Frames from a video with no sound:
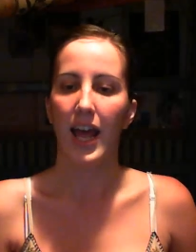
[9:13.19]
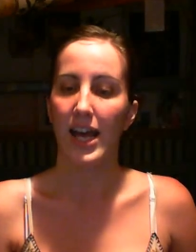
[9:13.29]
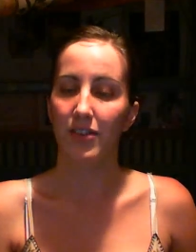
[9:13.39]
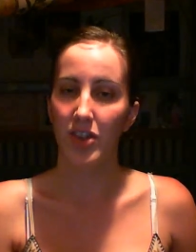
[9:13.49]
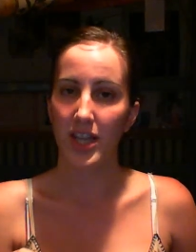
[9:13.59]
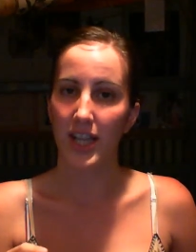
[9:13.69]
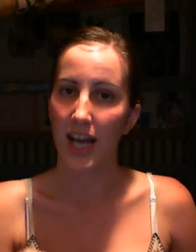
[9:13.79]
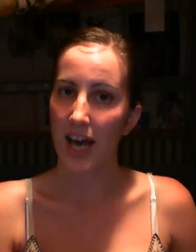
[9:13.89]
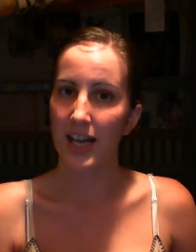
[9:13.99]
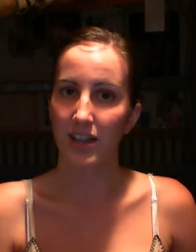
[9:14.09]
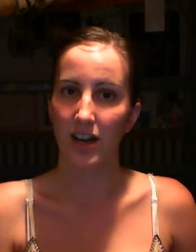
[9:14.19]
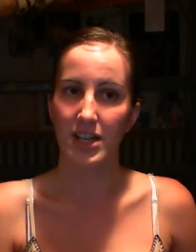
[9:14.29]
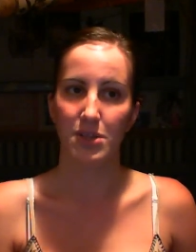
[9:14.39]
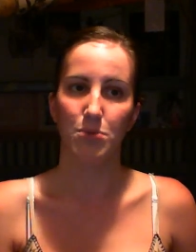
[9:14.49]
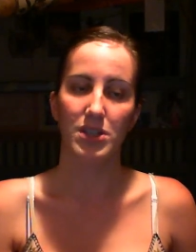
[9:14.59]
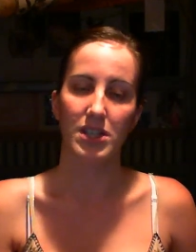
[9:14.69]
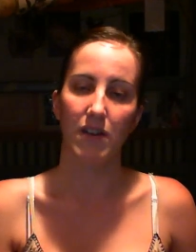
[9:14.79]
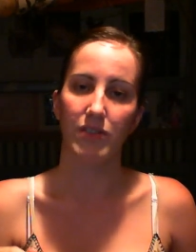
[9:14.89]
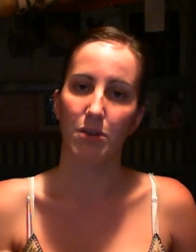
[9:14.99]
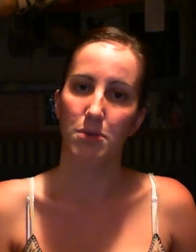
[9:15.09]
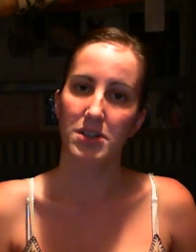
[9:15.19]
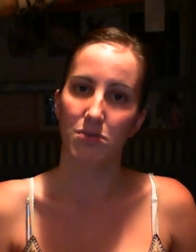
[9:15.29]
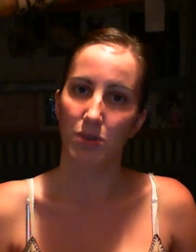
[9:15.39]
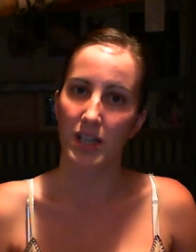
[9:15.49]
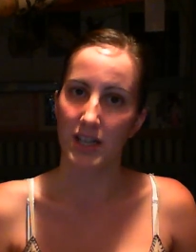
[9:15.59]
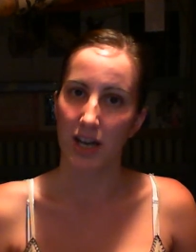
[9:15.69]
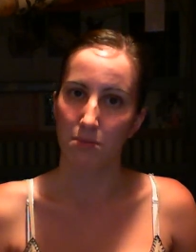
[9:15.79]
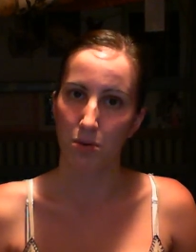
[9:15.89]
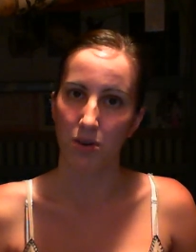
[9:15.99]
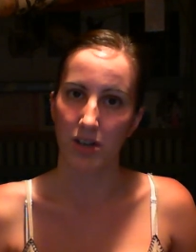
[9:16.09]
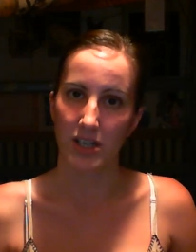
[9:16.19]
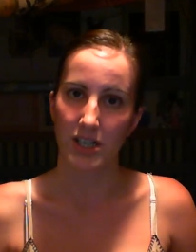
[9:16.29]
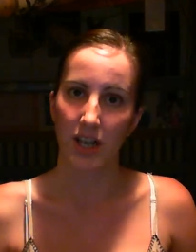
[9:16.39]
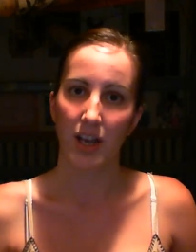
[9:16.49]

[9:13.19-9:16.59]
And everything that I had lost was stuff that wasn't really that important.